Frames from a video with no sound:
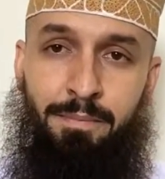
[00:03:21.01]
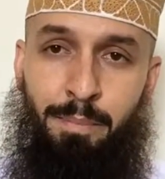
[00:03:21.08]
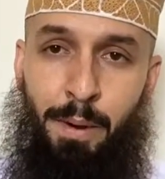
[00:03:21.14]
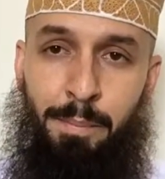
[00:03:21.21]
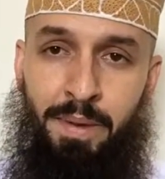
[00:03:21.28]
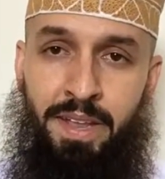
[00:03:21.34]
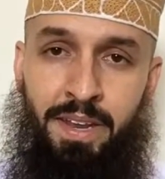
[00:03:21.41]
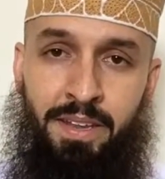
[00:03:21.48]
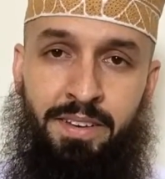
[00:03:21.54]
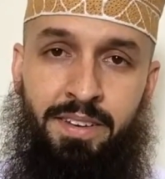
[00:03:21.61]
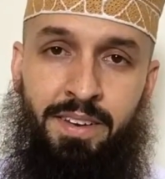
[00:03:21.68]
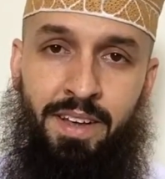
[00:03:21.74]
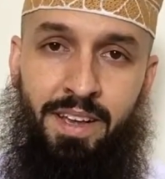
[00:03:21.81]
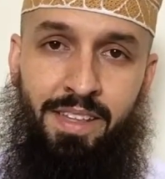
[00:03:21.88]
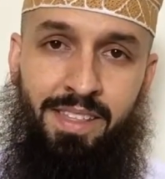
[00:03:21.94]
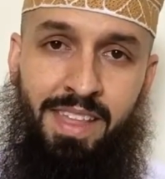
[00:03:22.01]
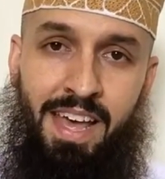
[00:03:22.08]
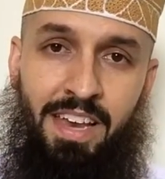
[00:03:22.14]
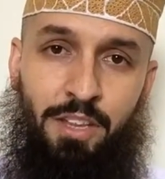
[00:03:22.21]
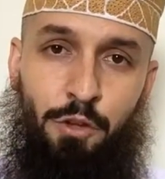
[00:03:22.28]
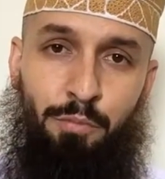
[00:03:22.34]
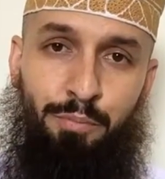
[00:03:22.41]
permitted
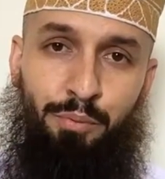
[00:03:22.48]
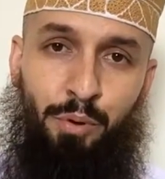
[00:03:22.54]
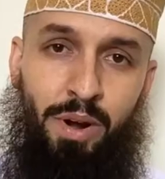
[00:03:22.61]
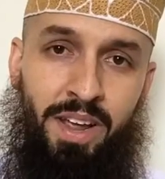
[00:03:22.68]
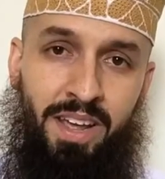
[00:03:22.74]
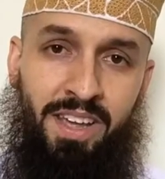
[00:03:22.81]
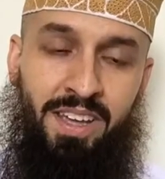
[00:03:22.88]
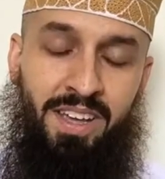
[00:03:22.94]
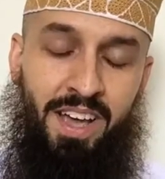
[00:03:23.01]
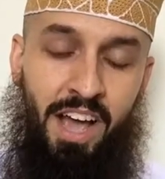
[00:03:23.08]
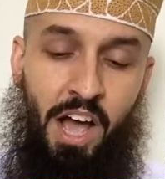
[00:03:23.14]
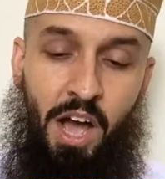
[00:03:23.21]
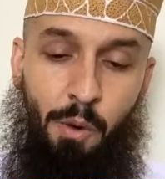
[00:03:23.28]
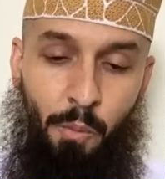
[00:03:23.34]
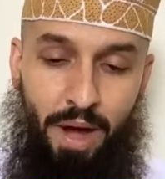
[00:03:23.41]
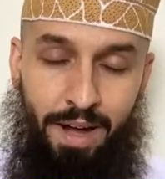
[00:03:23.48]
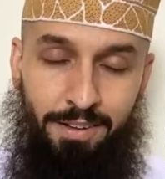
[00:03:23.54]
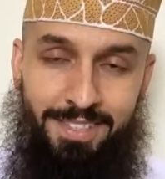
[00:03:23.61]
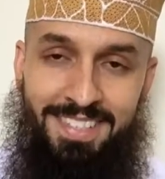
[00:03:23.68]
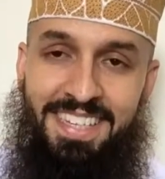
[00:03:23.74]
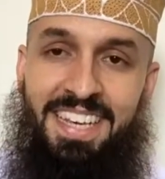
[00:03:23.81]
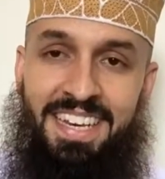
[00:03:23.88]
that you pray
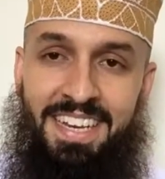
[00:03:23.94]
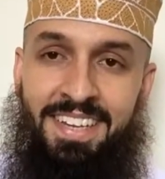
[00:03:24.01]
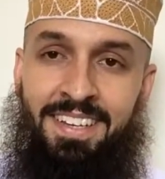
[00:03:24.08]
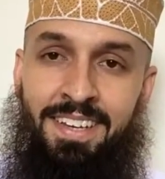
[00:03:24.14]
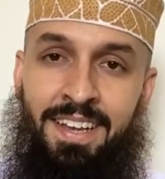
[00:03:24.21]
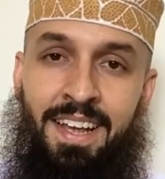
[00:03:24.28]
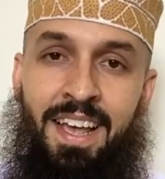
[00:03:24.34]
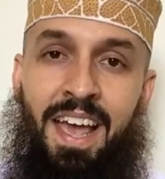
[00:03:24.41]
while seated